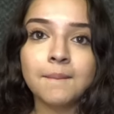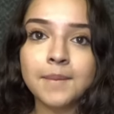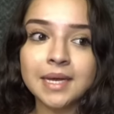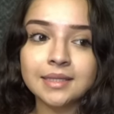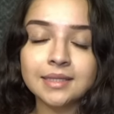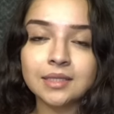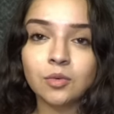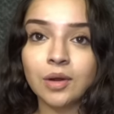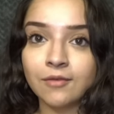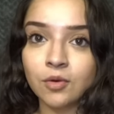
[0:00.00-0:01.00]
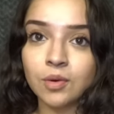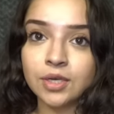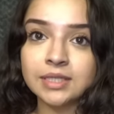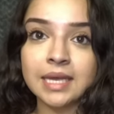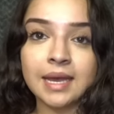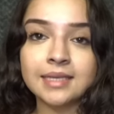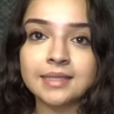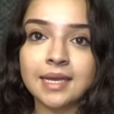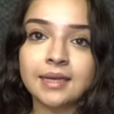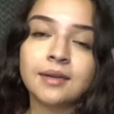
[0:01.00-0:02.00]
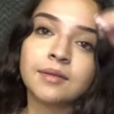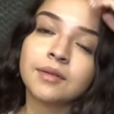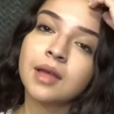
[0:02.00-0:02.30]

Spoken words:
But whatever works, like I said.